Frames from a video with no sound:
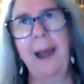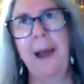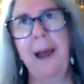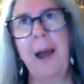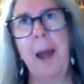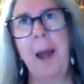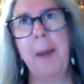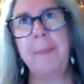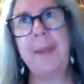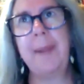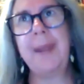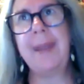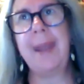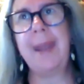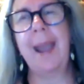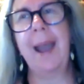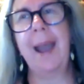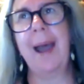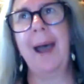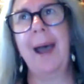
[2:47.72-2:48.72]

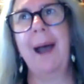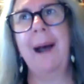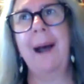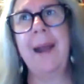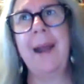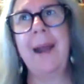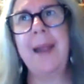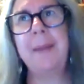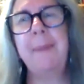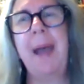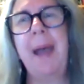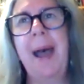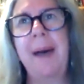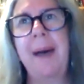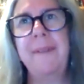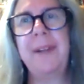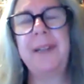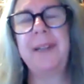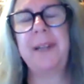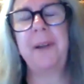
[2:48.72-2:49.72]
Yeah, I am
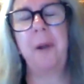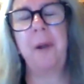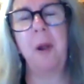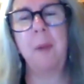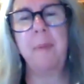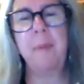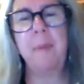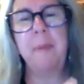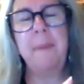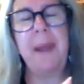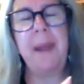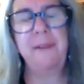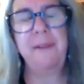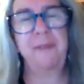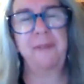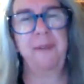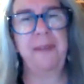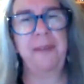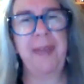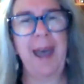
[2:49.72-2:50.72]
having the garb made
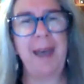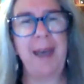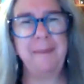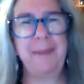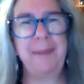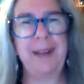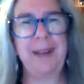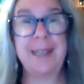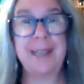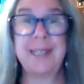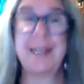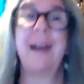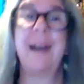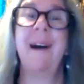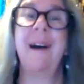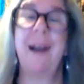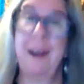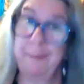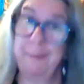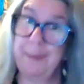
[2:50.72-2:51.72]
for that because
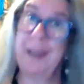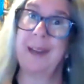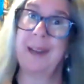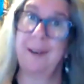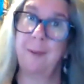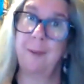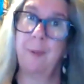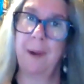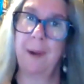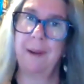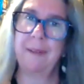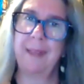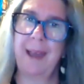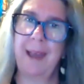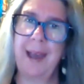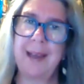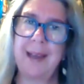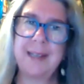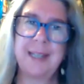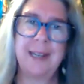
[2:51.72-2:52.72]
I'm going to wear
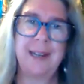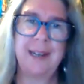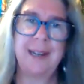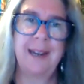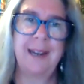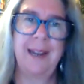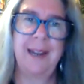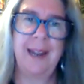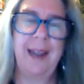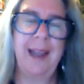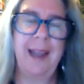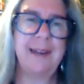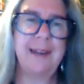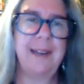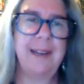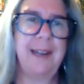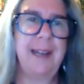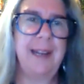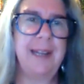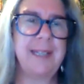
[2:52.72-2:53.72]
that.
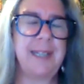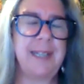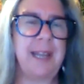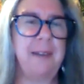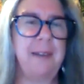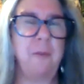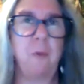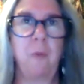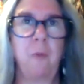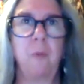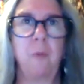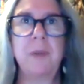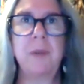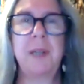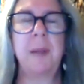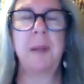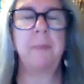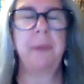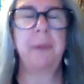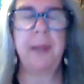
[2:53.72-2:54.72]
And is it
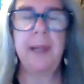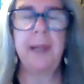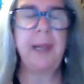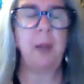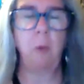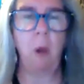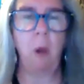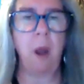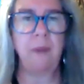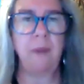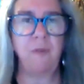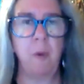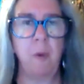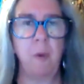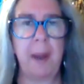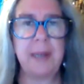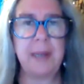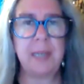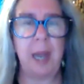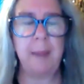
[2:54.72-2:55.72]
completely wrong for
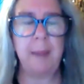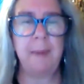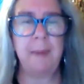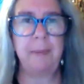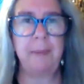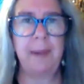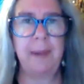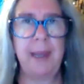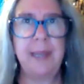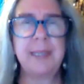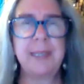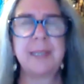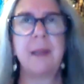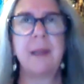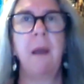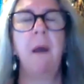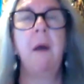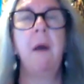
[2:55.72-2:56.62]
my time and place?